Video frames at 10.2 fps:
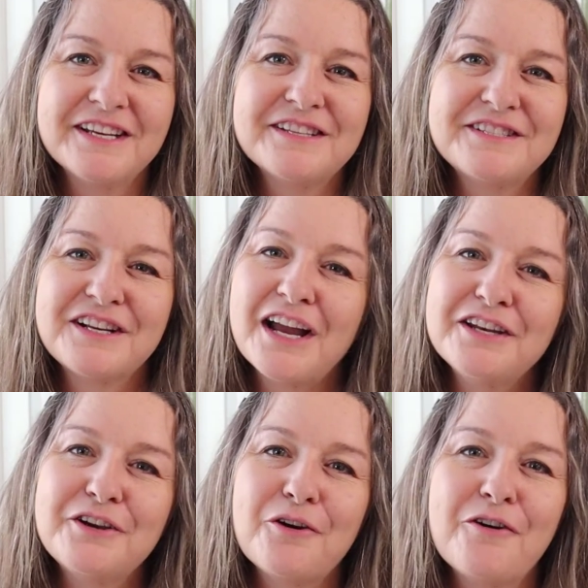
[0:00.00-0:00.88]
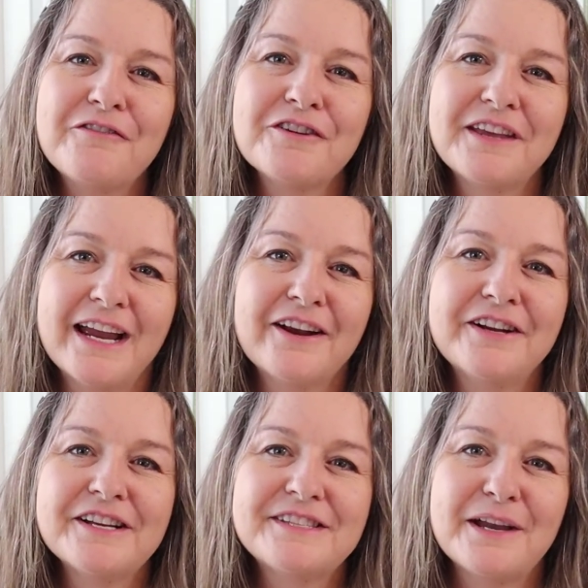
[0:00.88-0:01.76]
is to kind of go over the
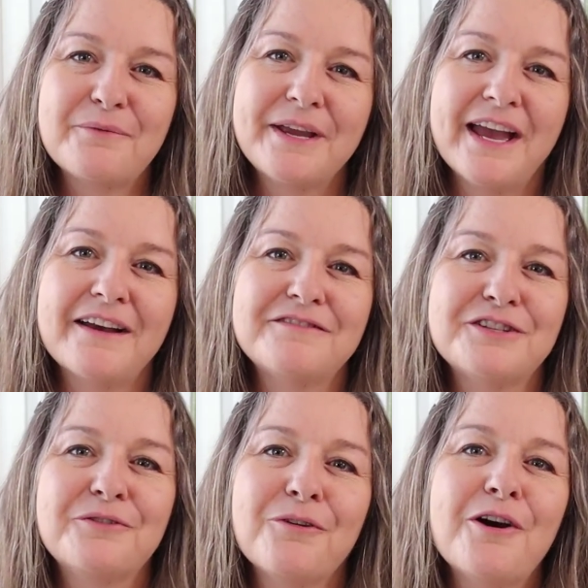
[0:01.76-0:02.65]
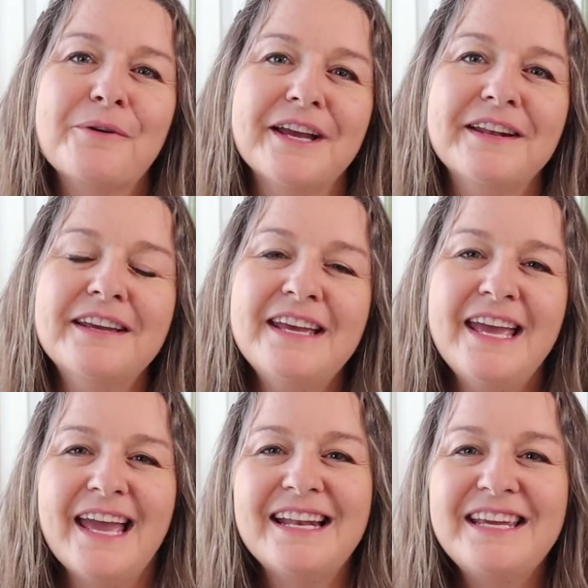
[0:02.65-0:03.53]
areas that we have to grow in.
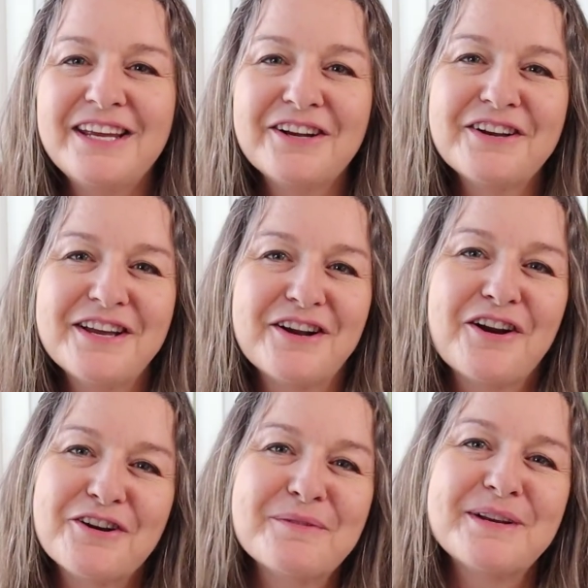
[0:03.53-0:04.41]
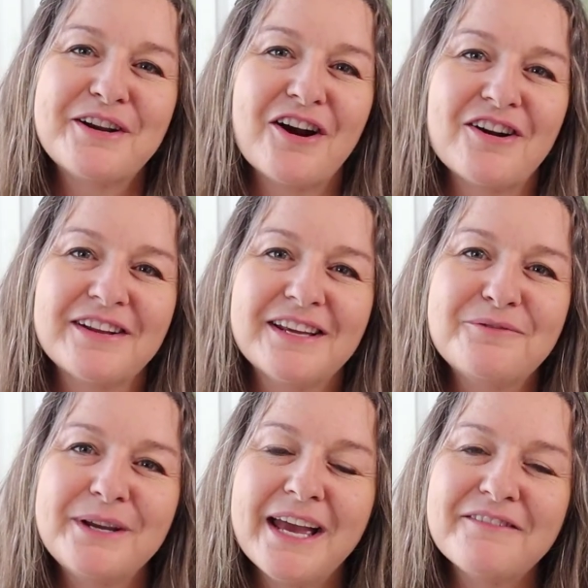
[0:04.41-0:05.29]
And here in our urban
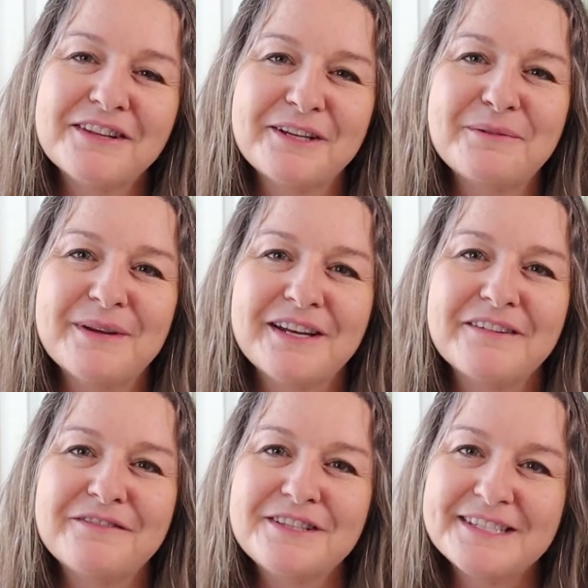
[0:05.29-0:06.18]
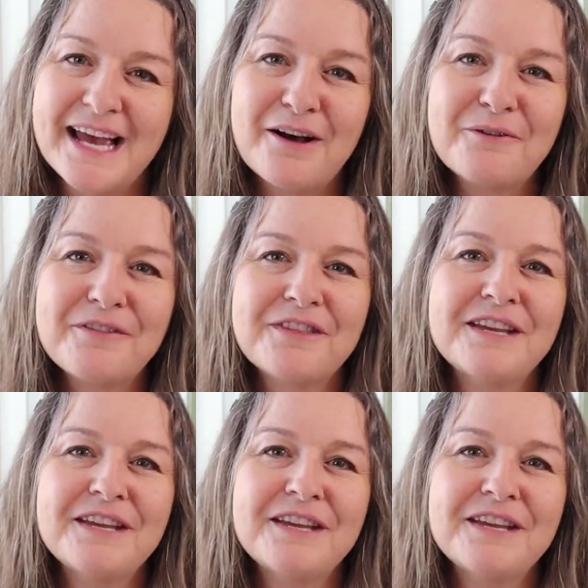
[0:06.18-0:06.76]
garden, we have a little bit of south,